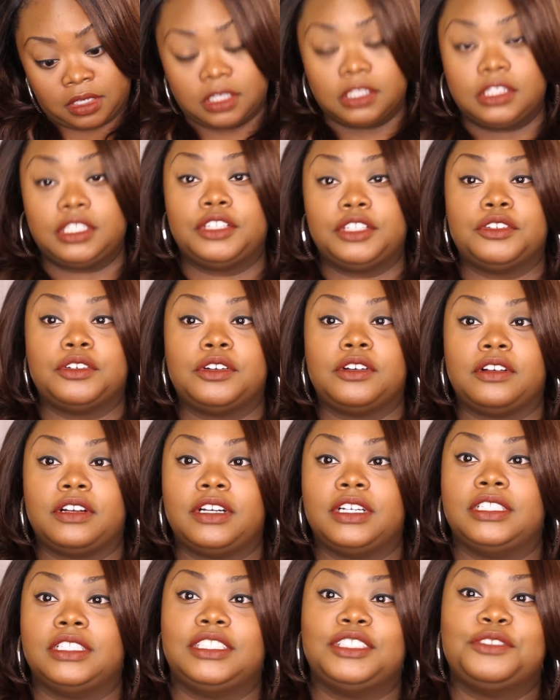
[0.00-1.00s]
Glitter
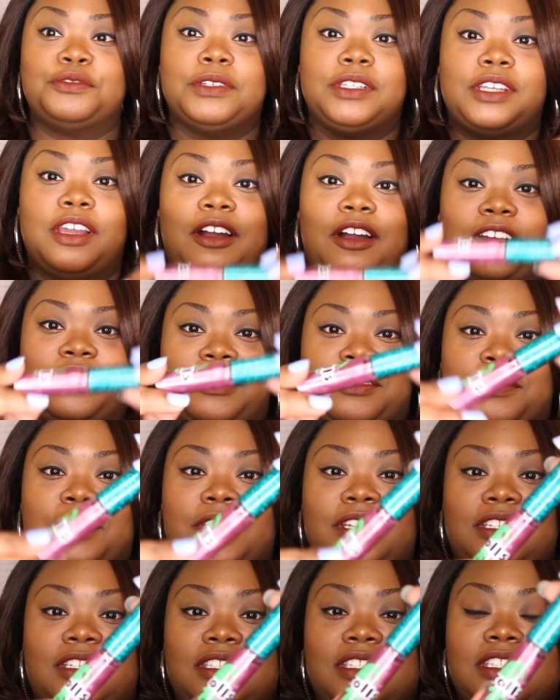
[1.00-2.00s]
Grunge. It's really hard to
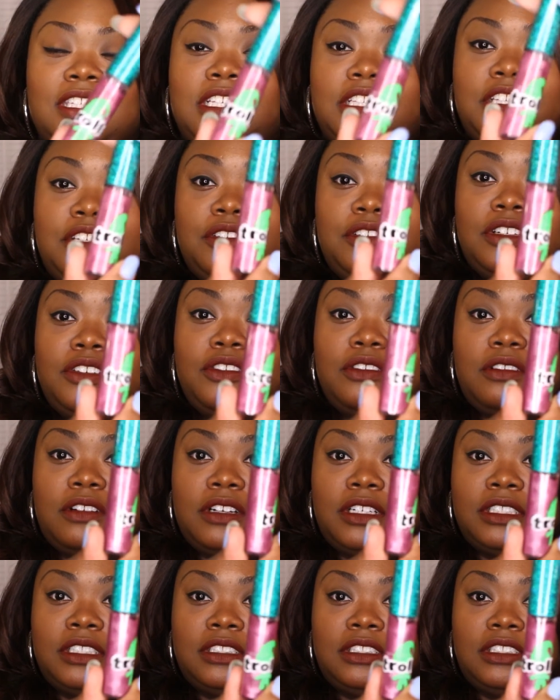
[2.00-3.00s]
read. This is Glitter
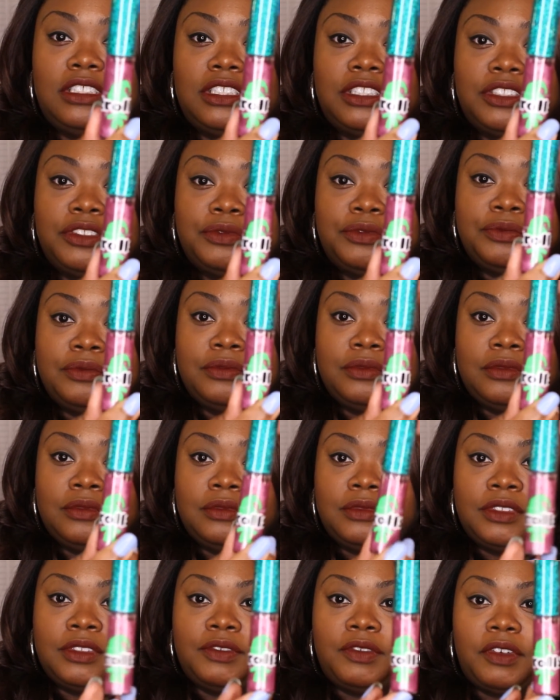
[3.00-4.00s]
Grunge.
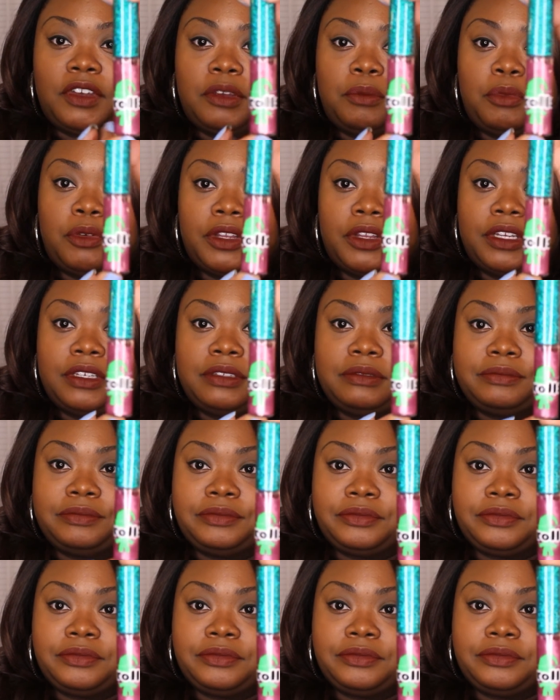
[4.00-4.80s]
Very pretty.